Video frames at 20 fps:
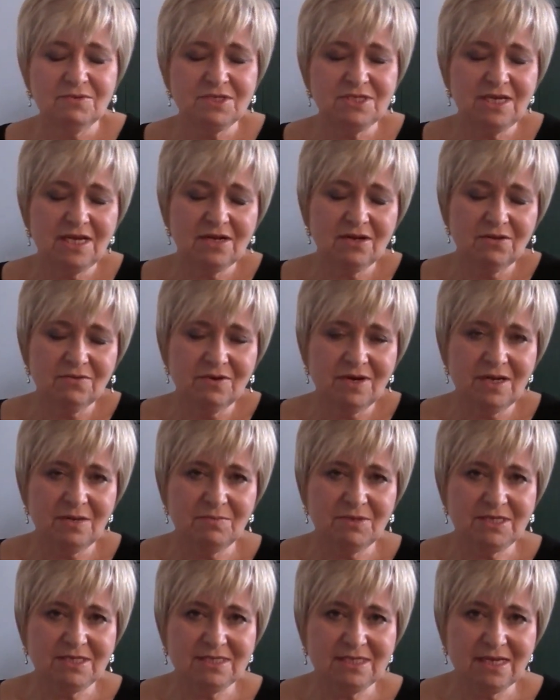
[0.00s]
had already
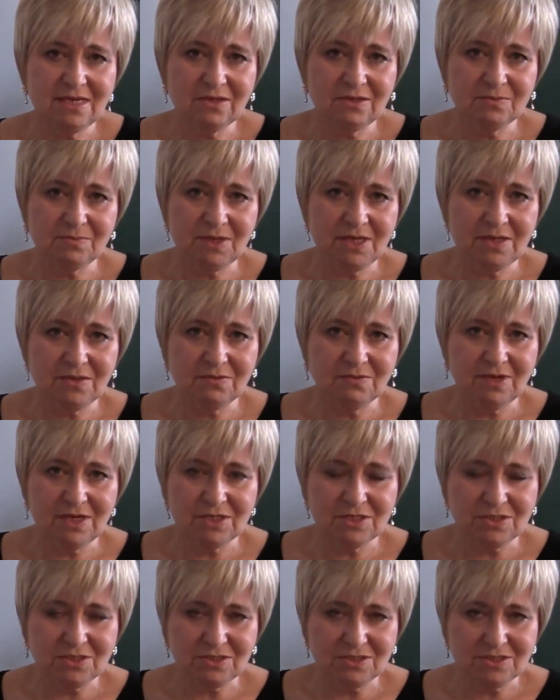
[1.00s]
been settled by the
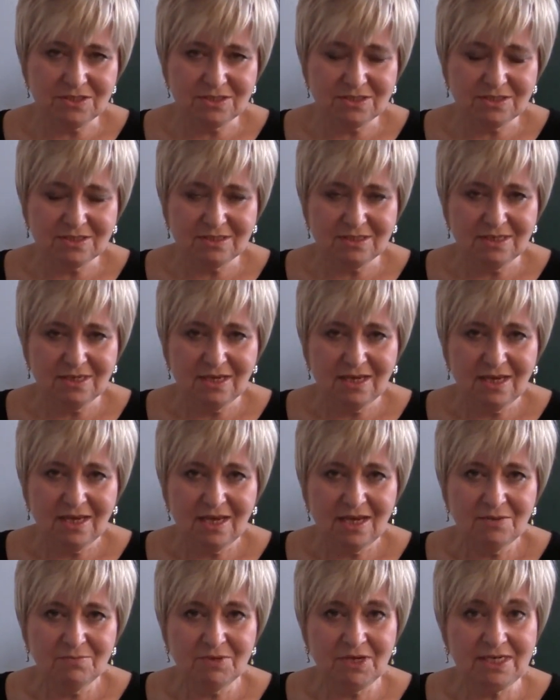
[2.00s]
Russians.
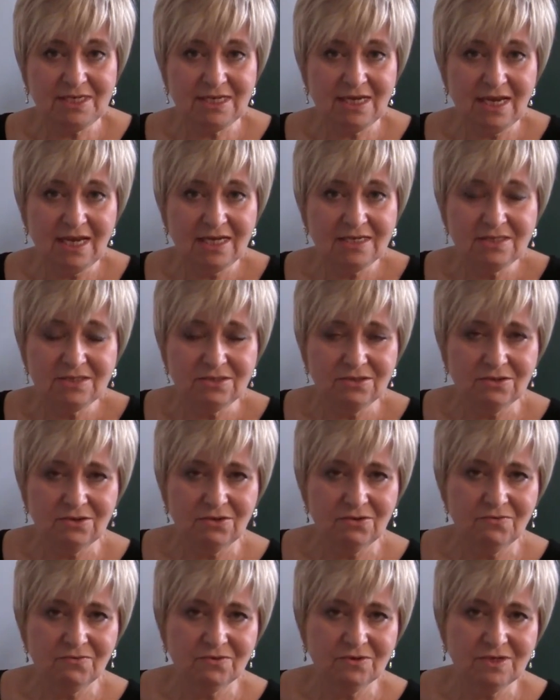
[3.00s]
And my dad took
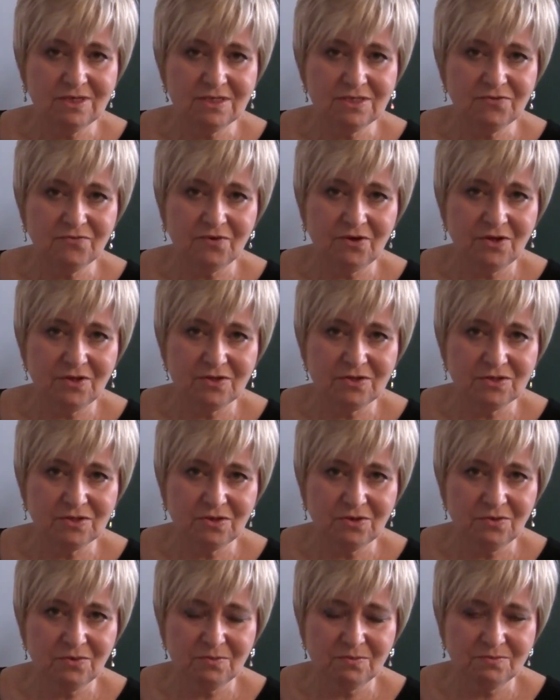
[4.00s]
over his father's
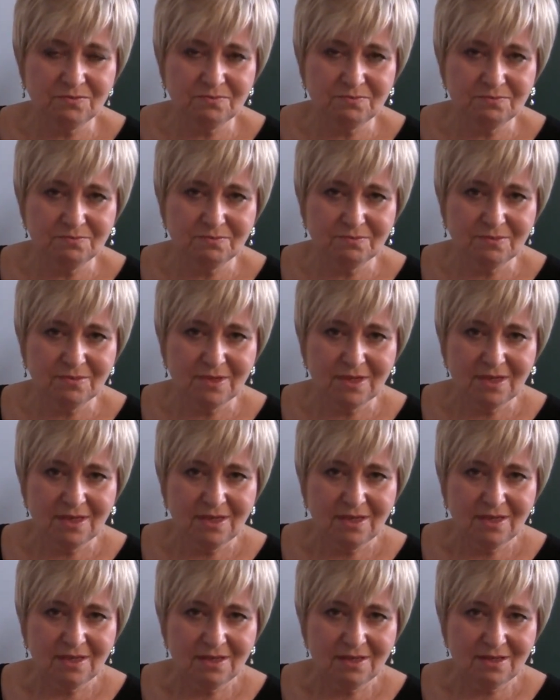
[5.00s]
home
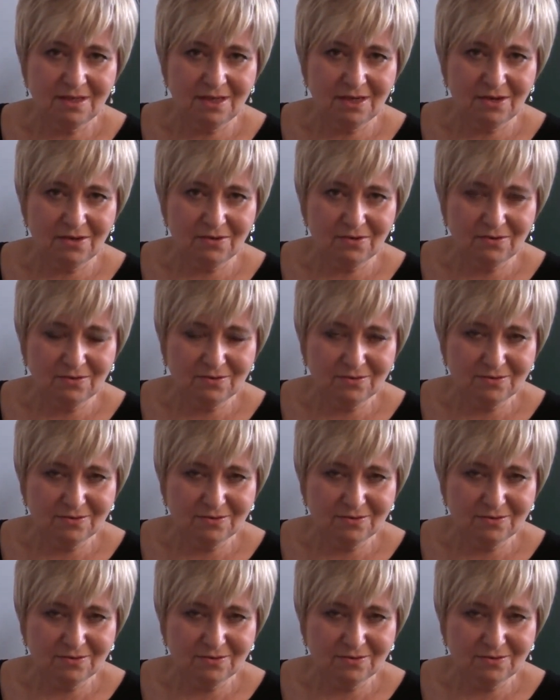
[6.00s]
there.